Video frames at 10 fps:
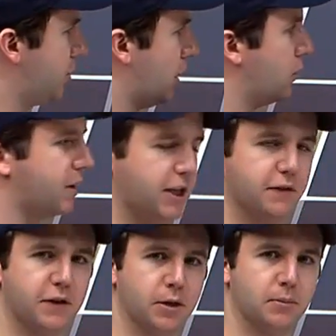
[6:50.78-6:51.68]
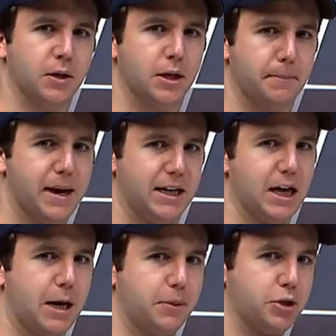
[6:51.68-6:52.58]
don't give him many
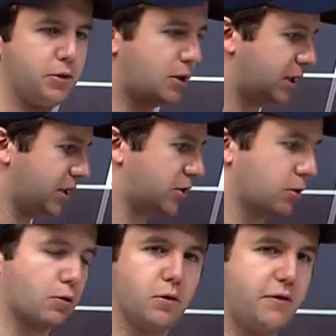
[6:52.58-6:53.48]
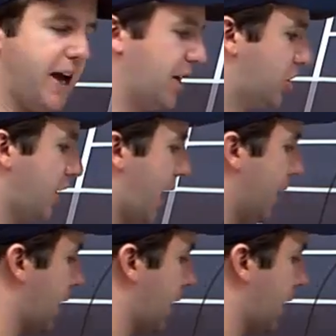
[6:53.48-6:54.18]
opportunities to groove that shot